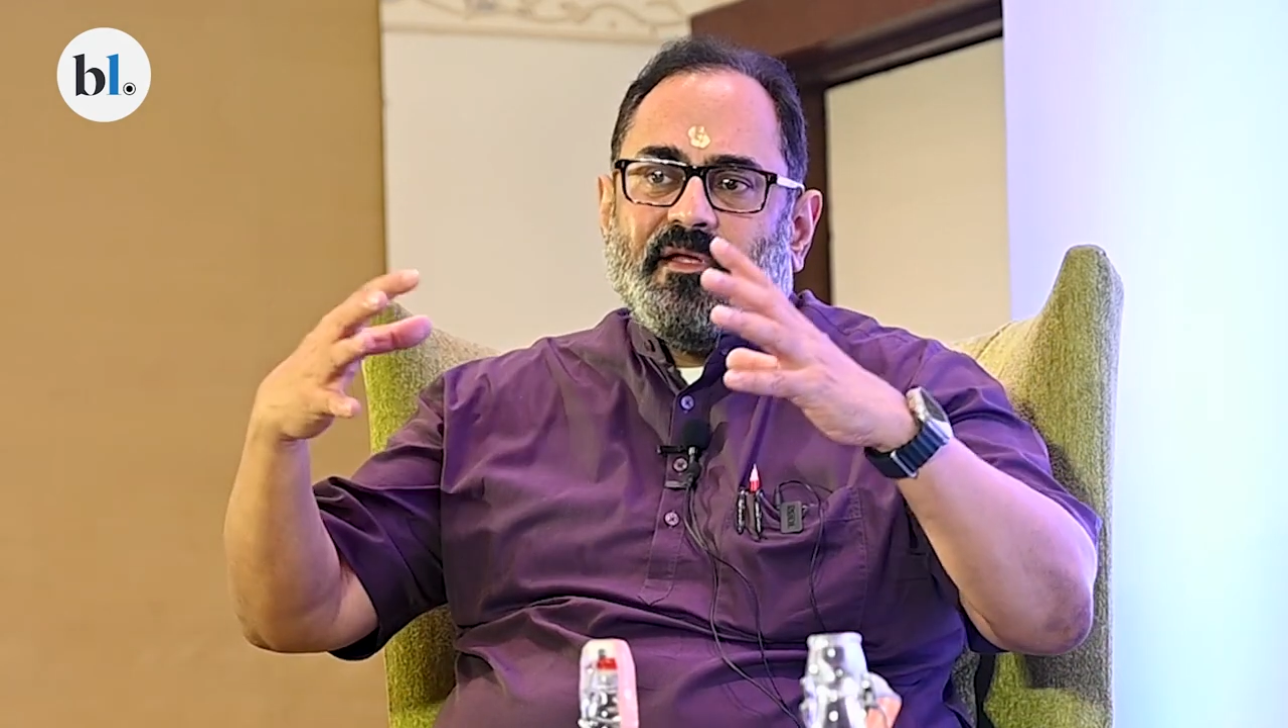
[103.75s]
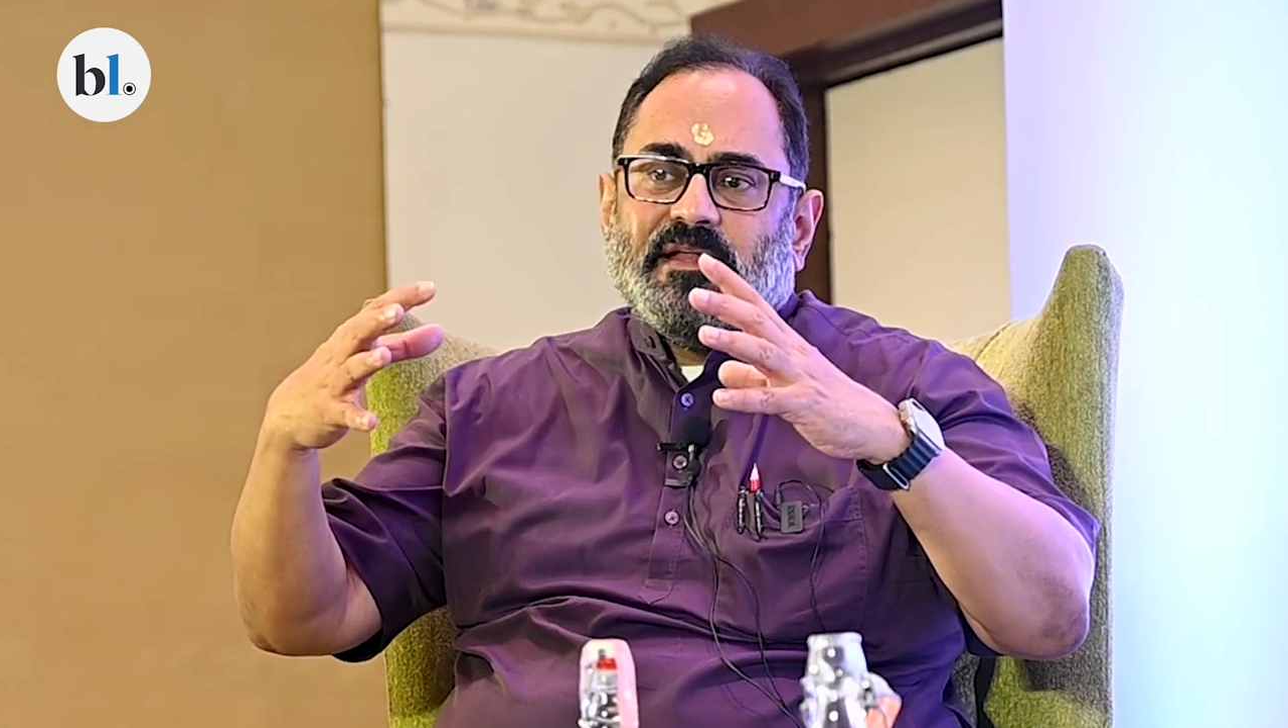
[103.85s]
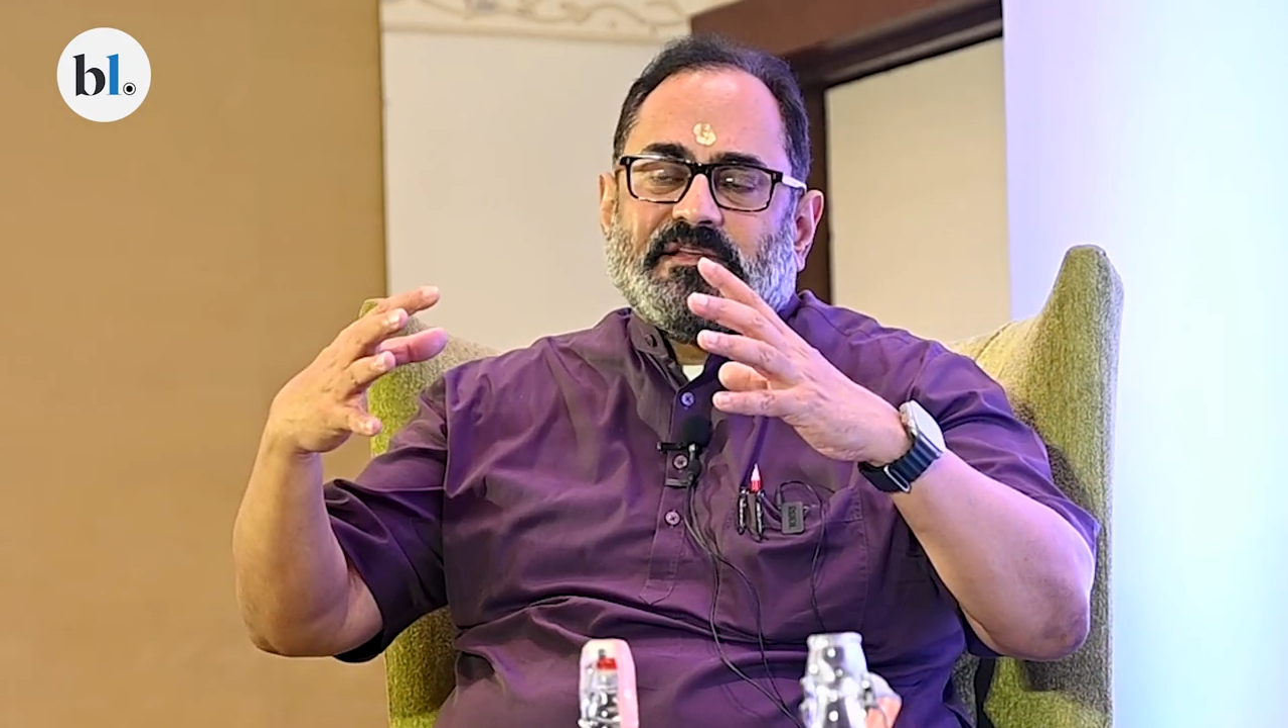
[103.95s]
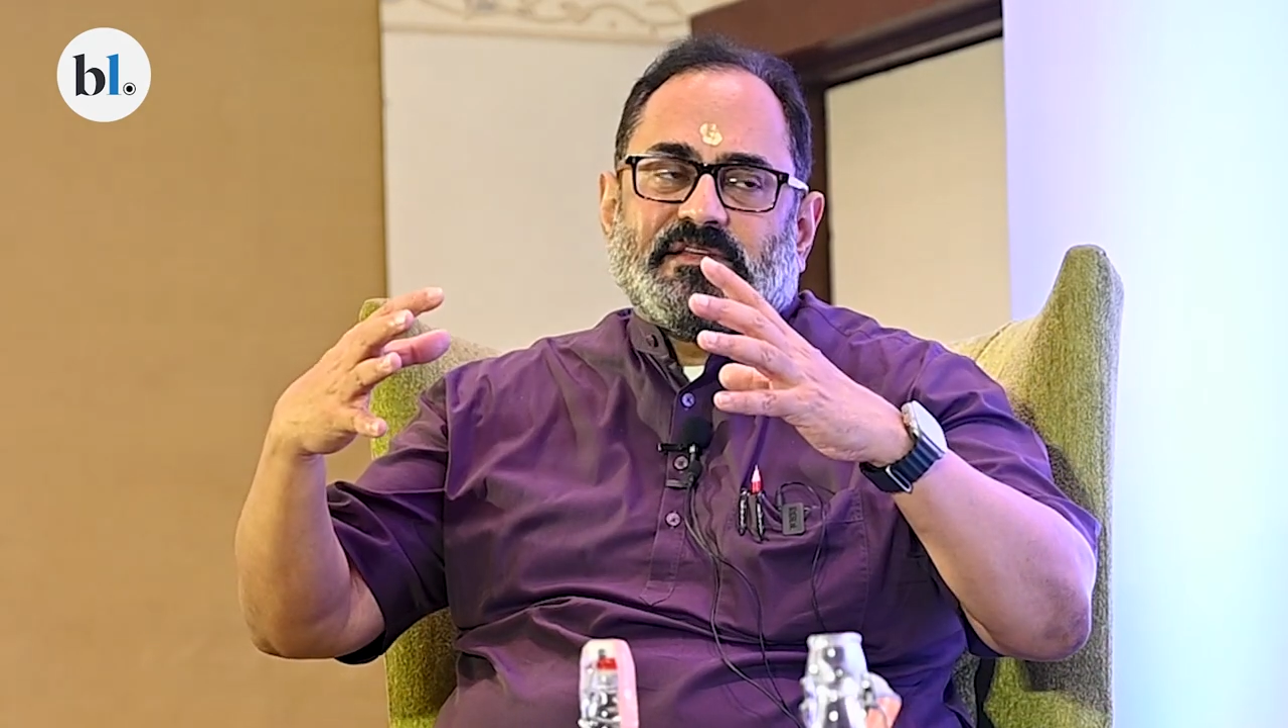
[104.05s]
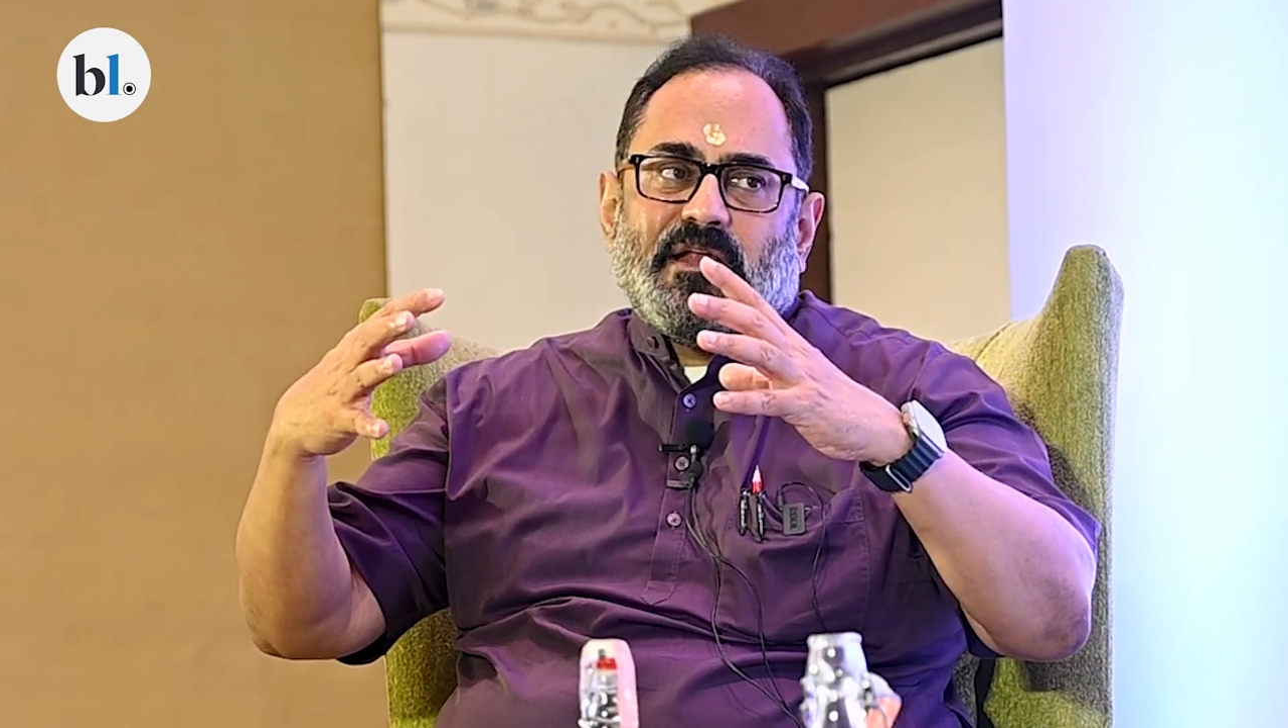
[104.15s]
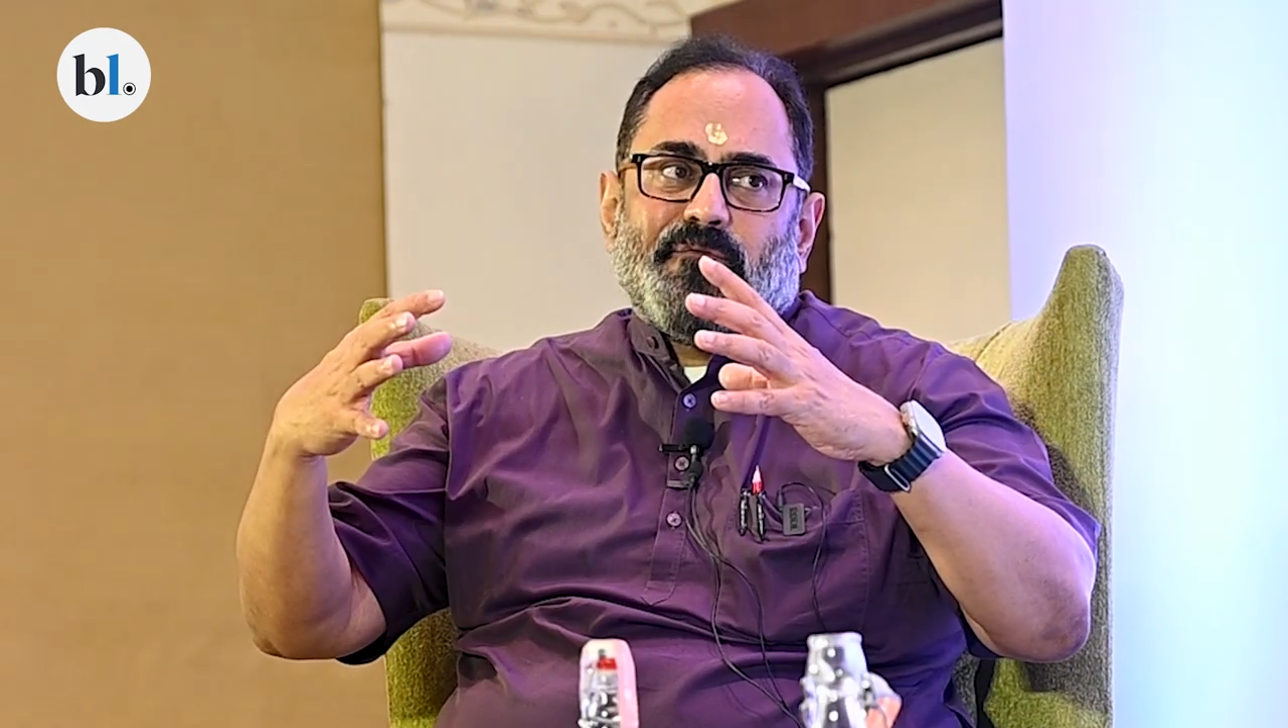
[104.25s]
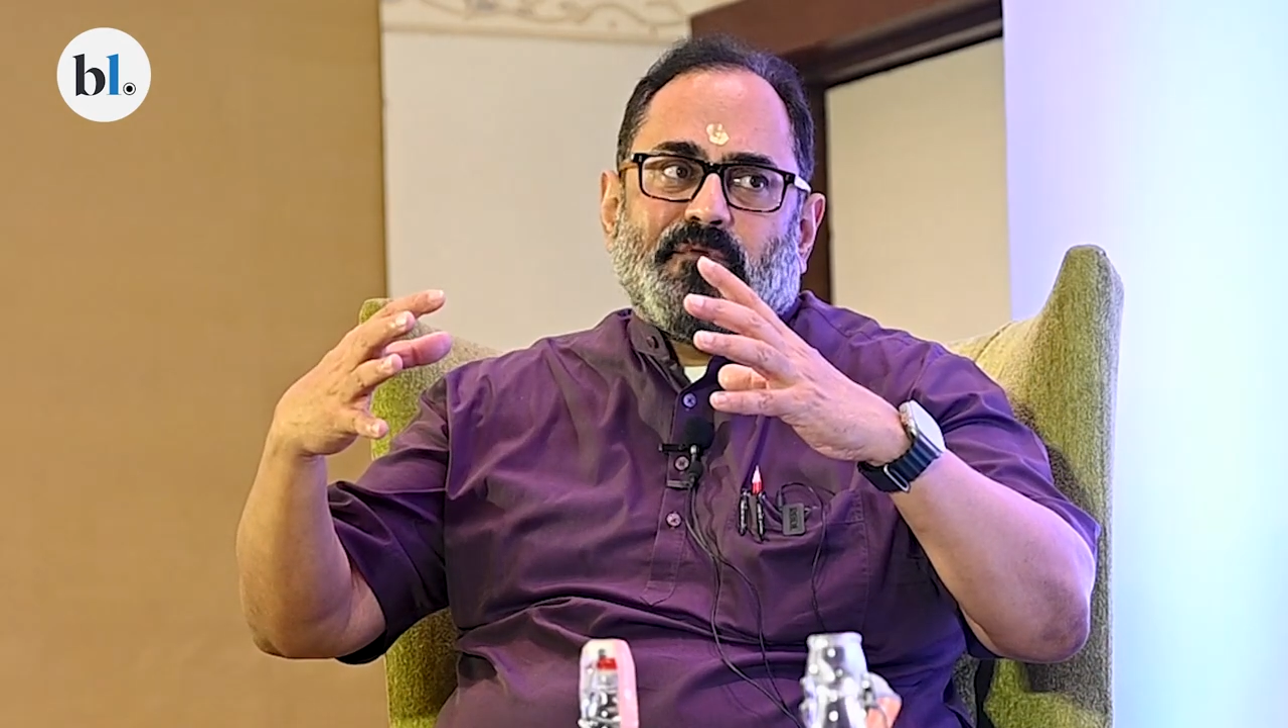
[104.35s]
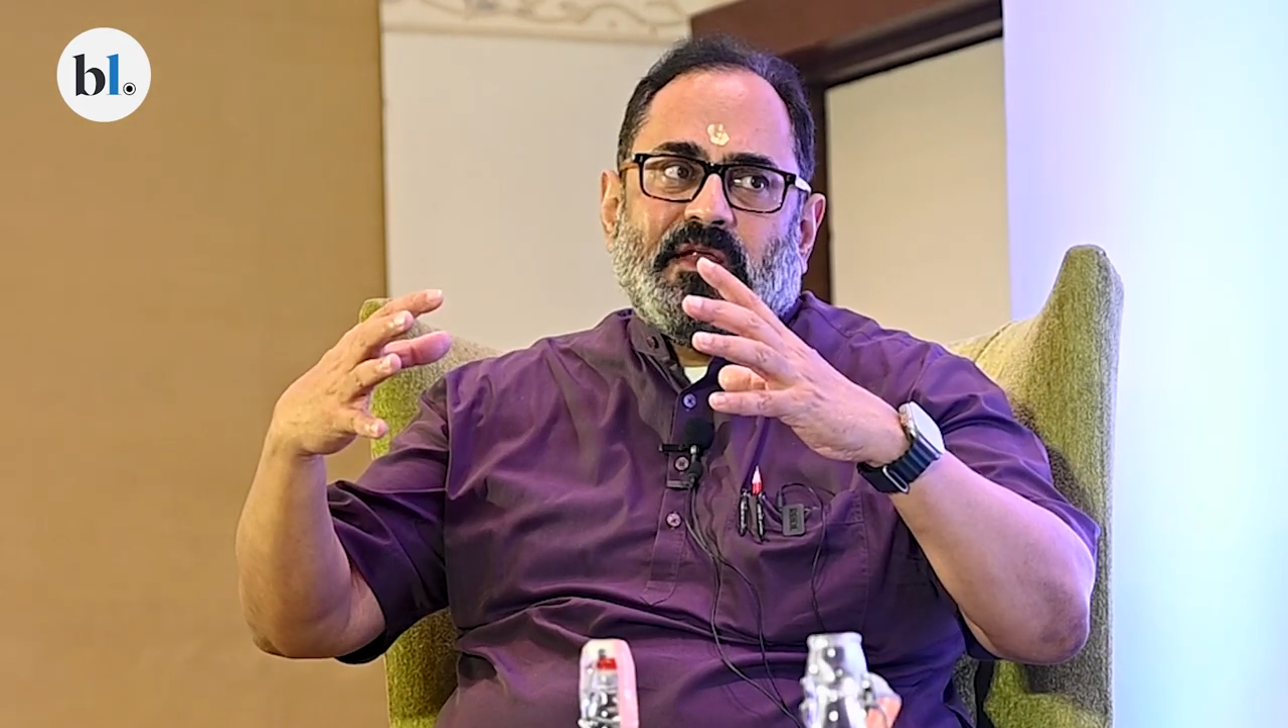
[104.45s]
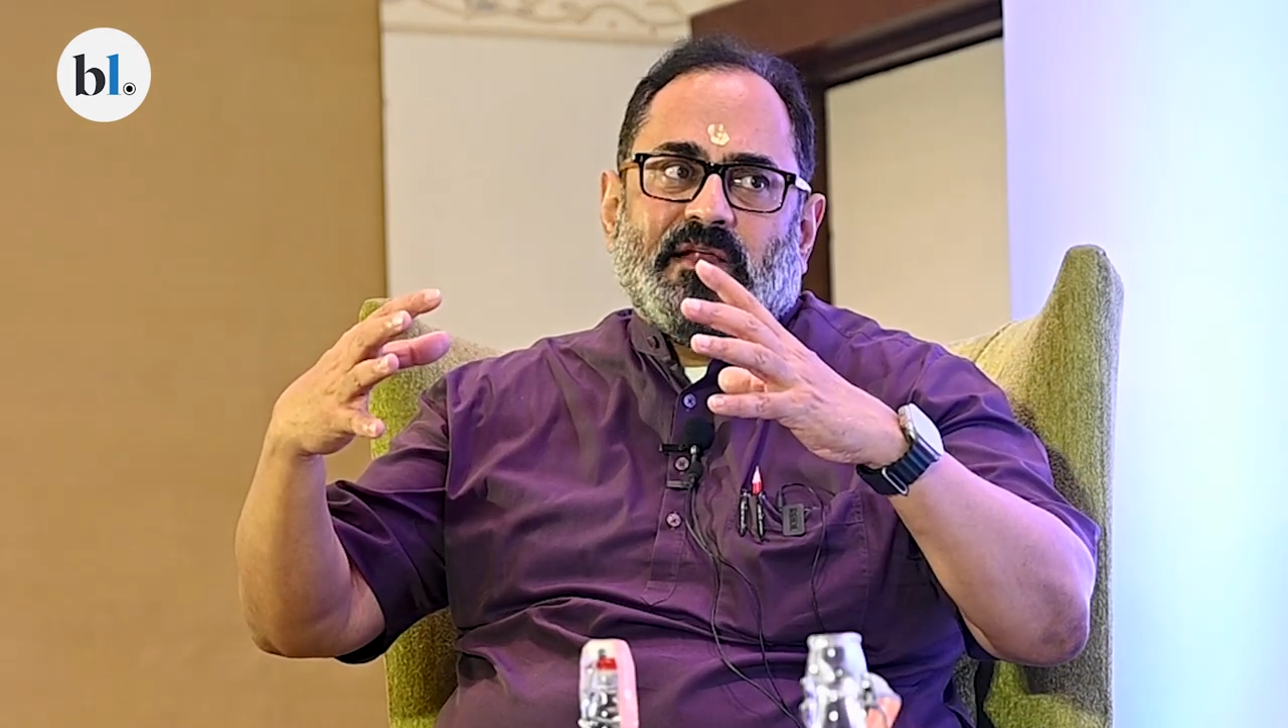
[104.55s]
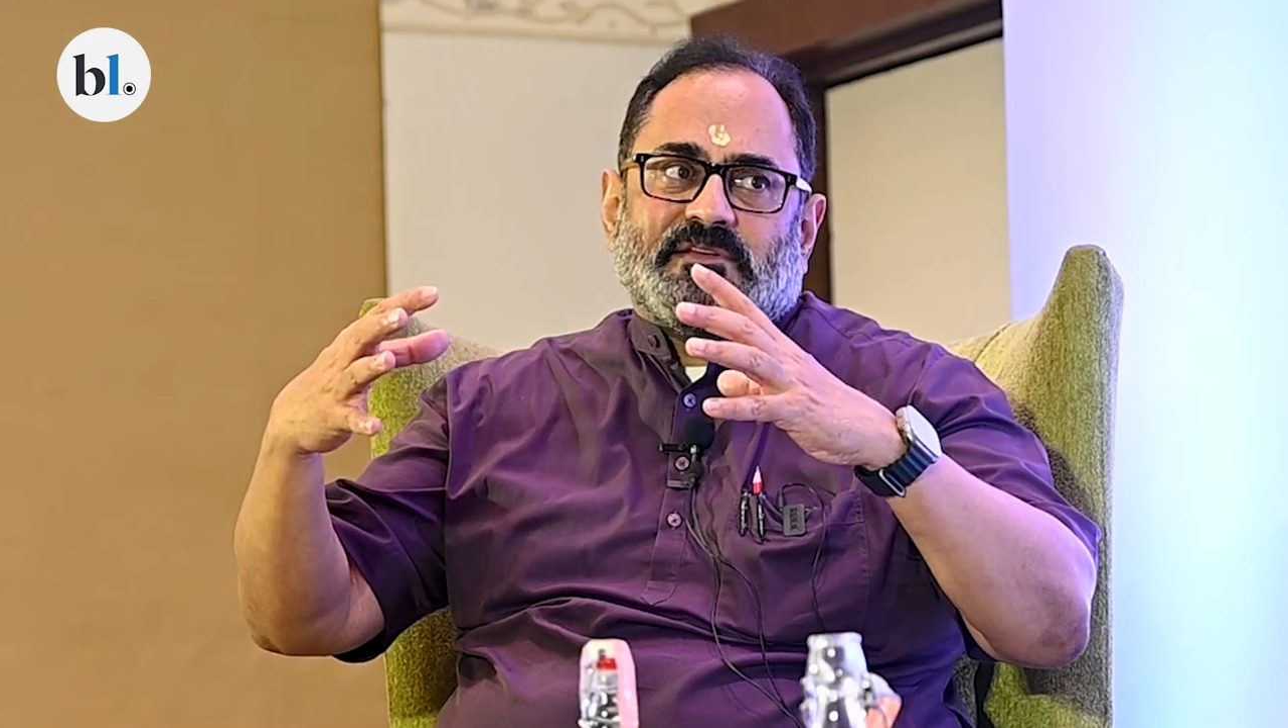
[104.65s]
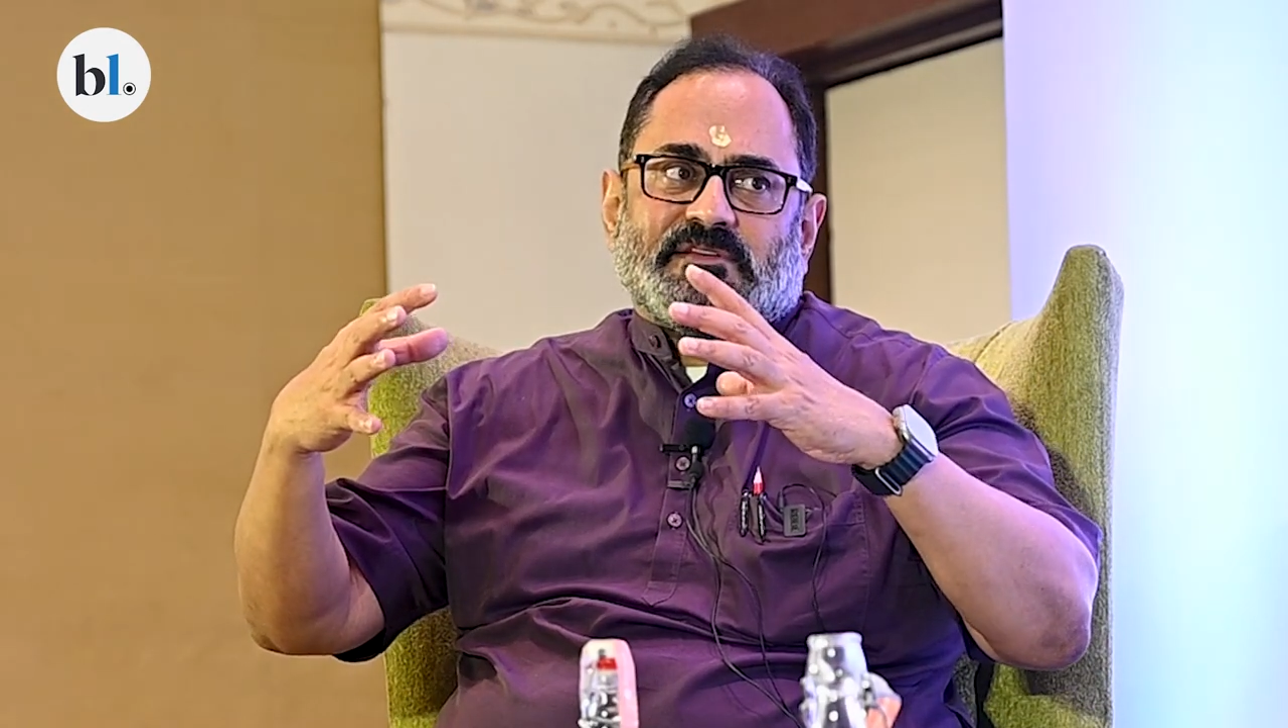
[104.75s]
itself creates